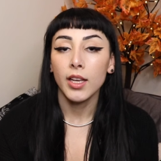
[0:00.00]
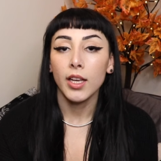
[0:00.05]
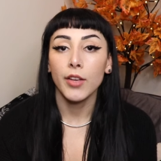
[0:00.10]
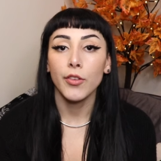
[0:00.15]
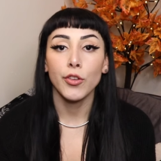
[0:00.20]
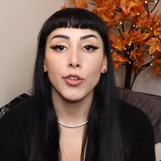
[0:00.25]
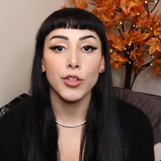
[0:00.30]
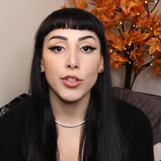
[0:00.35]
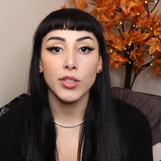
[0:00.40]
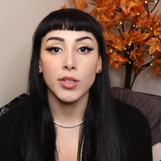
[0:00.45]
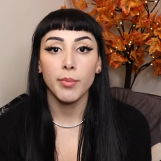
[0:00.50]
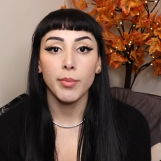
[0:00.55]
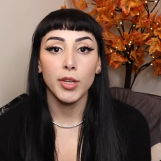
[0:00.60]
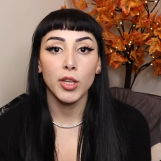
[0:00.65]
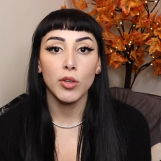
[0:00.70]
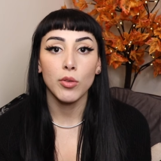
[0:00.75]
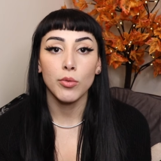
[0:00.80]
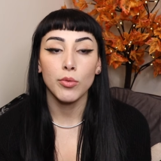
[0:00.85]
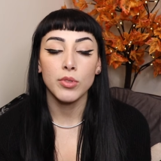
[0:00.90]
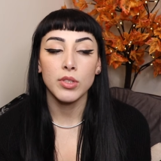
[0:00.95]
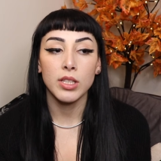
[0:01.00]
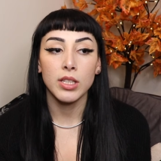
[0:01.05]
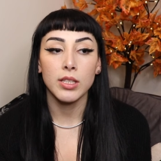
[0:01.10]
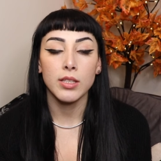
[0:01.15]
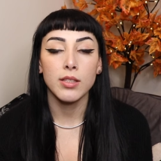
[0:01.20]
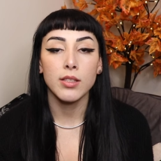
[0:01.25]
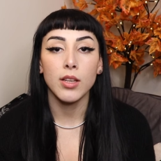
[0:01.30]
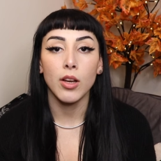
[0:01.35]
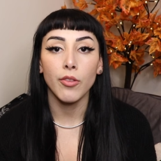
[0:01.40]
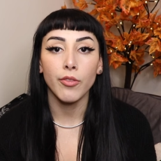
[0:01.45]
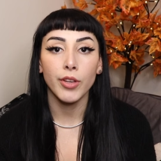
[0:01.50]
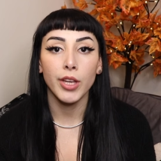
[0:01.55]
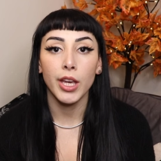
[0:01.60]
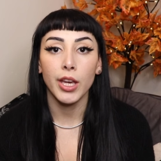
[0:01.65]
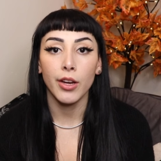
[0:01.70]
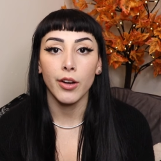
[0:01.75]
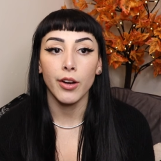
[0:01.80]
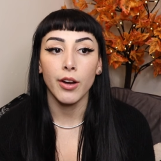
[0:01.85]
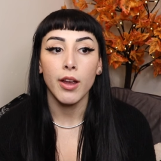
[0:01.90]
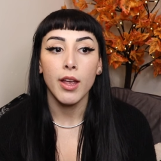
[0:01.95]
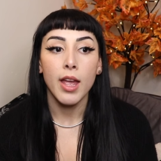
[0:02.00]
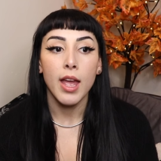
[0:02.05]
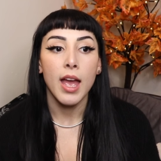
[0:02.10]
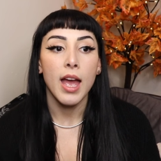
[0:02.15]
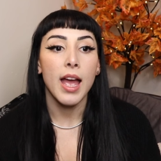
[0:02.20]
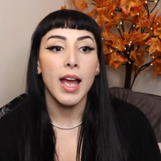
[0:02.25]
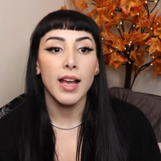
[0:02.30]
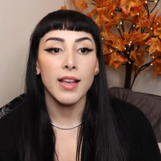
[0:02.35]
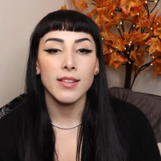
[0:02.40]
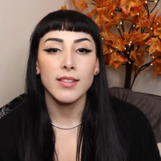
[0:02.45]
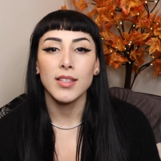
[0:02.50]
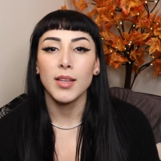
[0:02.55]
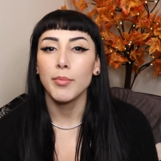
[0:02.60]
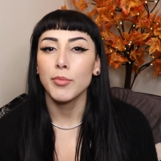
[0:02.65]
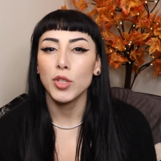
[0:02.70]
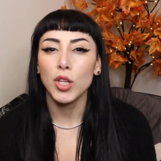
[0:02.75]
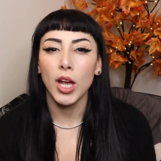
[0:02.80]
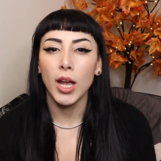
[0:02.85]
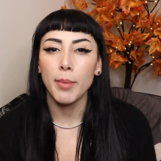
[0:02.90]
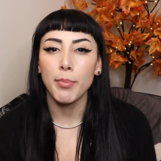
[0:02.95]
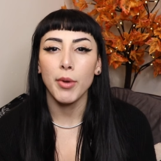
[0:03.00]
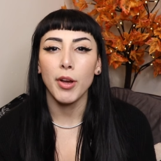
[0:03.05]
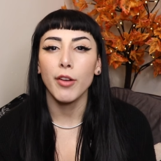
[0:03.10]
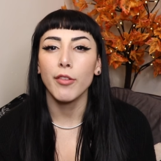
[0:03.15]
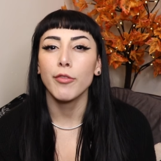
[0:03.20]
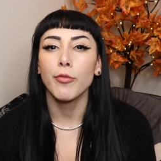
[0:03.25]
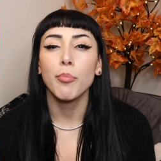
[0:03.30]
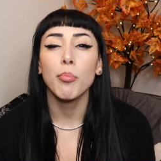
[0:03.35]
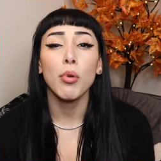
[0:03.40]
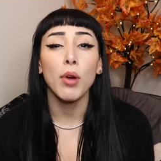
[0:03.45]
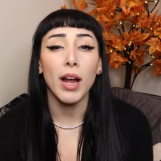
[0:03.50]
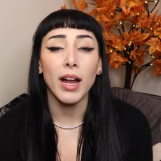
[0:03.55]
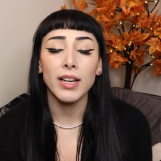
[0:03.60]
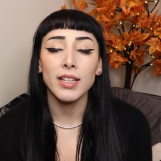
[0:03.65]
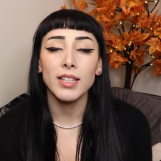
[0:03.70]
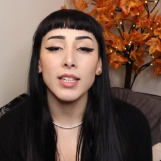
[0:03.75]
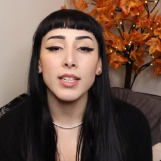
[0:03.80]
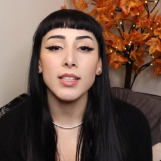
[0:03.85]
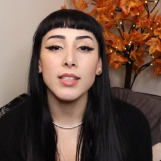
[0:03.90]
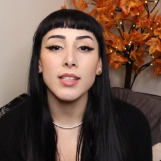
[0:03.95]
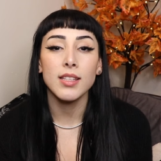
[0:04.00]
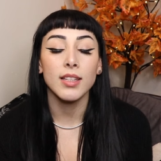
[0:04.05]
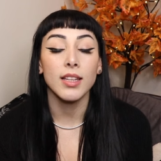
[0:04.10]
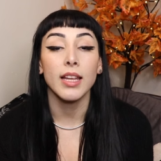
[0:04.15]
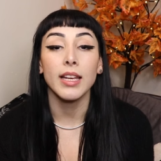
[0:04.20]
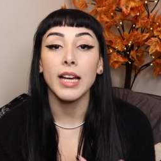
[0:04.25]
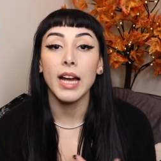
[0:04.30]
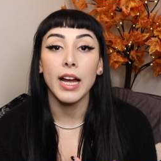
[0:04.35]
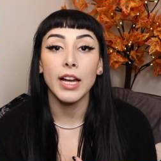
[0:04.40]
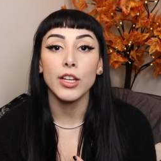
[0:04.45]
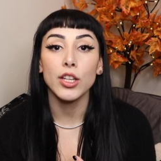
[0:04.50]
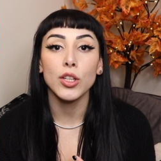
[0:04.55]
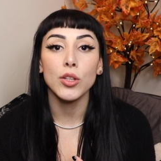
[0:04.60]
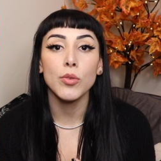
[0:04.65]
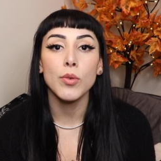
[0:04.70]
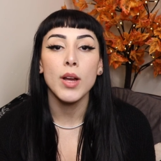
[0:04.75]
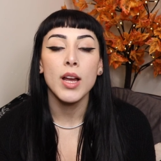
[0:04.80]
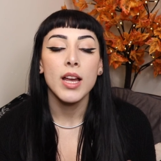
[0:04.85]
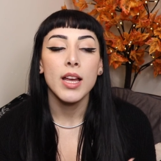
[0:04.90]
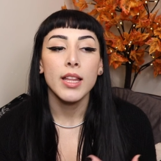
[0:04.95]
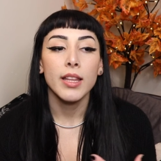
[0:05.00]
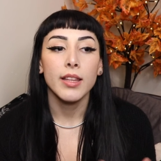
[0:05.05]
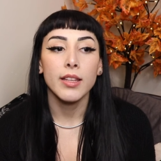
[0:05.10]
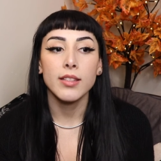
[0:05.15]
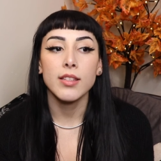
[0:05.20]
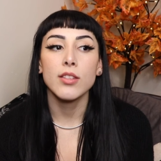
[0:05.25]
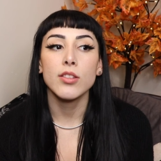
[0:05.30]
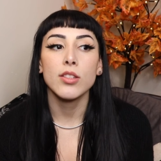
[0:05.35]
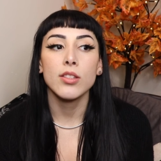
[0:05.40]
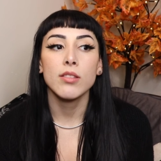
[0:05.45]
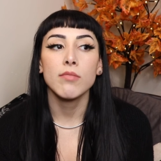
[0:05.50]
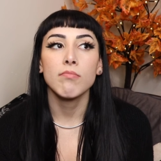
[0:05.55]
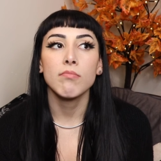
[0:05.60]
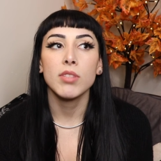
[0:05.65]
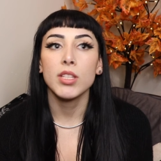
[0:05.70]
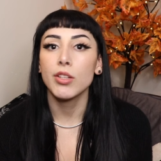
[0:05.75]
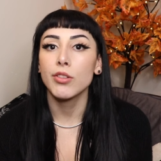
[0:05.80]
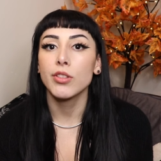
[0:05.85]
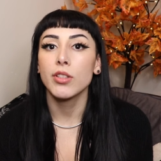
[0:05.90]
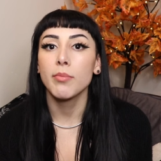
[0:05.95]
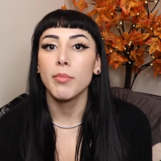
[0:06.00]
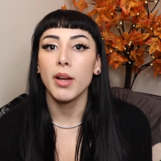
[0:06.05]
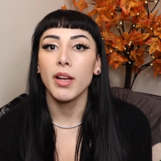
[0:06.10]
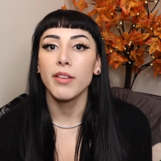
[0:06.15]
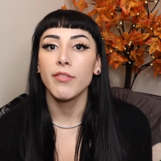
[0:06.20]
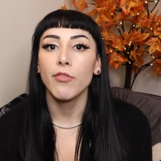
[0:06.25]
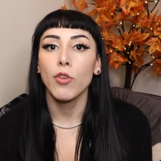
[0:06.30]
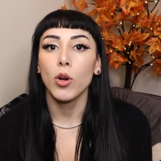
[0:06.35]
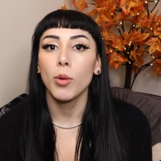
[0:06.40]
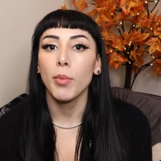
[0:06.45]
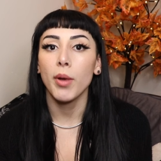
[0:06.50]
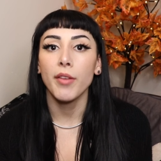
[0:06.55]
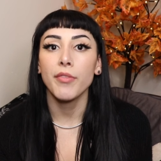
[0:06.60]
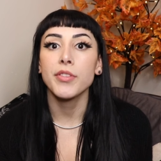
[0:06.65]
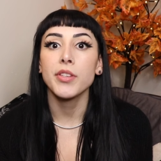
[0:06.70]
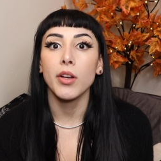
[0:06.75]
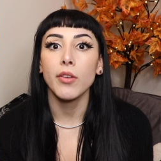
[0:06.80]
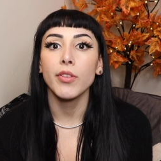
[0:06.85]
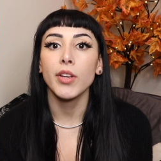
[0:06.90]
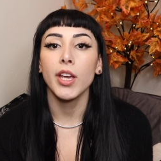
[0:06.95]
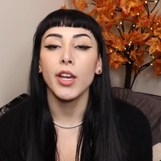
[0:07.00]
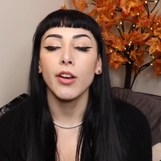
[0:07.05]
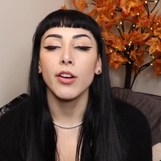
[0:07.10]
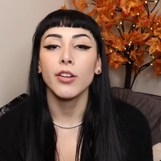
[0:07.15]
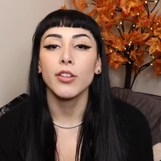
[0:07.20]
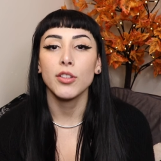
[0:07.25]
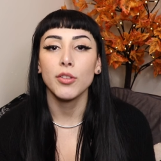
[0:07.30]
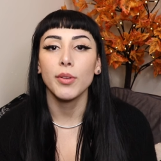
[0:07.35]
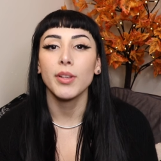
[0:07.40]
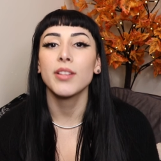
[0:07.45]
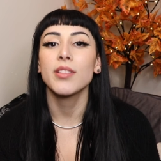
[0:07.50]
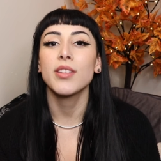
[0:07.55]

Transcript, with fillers: if you're just somebody who sees self-care as some type of practice like I do, this is seriously my form of self-care, doing